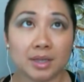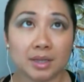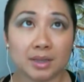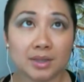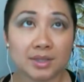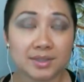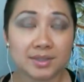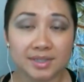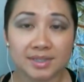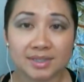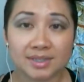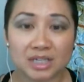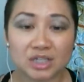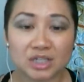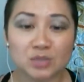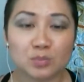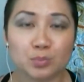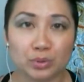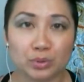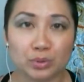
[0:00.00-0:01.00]
this is
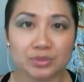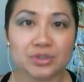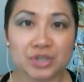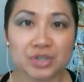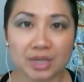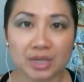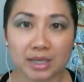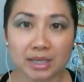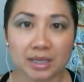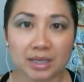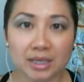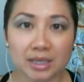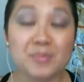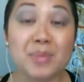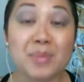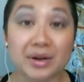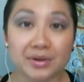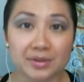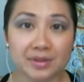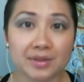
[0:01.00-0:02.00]
such bullshit.
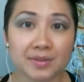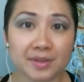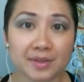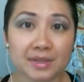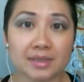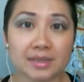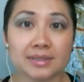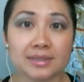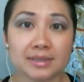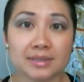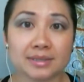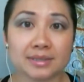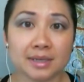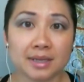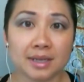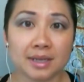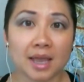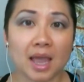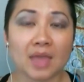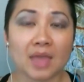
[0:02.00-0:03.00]
I'm better than this.
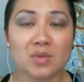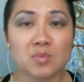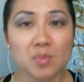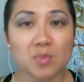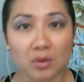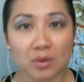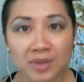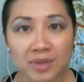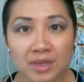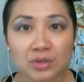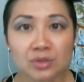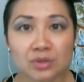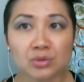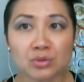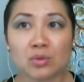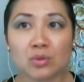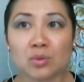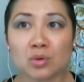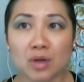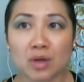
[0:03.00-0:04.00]
And the moment
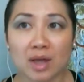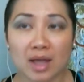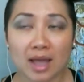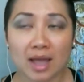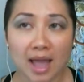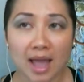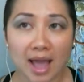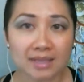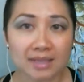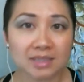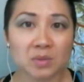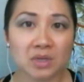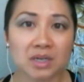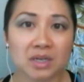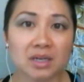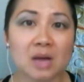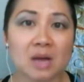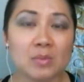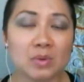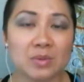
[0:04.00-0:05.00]
you ask me to
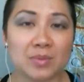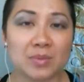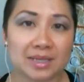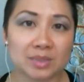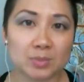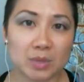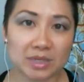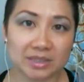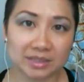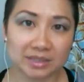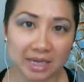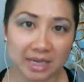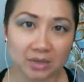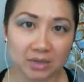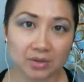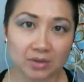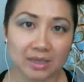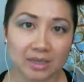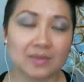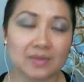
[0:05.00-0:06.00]
compromise my
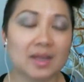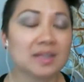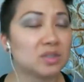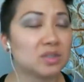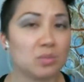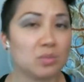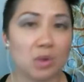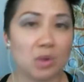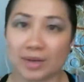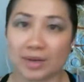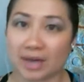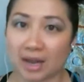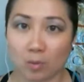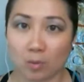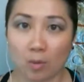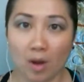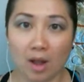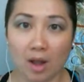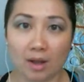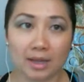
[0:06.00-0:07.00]
integrity, that's the moment I
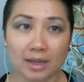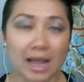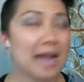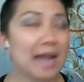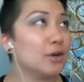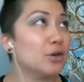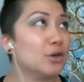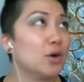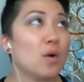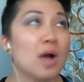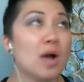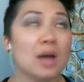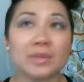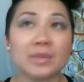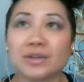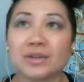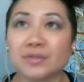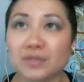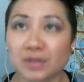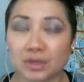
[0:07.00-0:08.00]
walk. I don't know how I'm
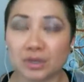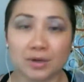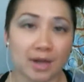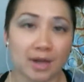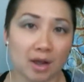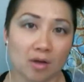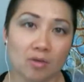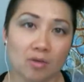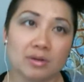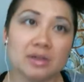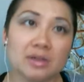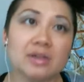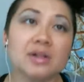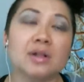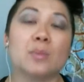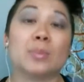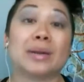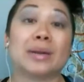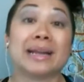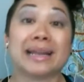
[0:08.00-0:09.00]
going to figure it out,
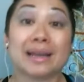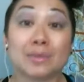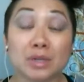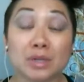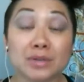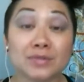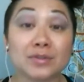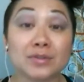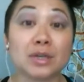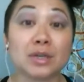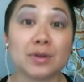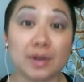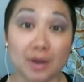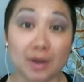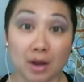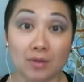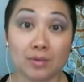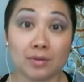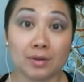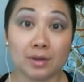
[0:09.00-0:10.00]
but I am going to figure it
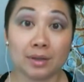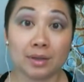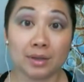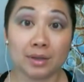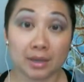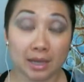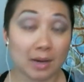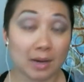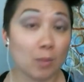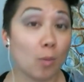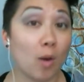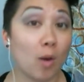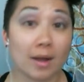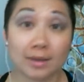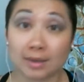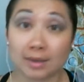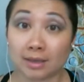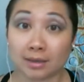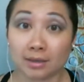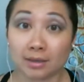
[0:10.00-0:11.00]
out, and I'm
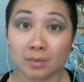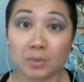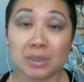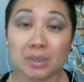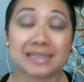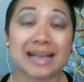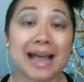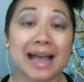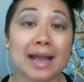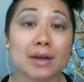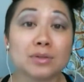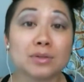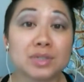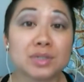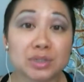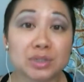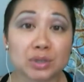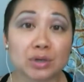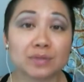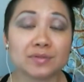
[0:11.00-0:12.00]
walking because I don't
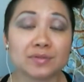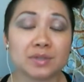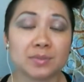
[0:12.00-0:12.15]
deserve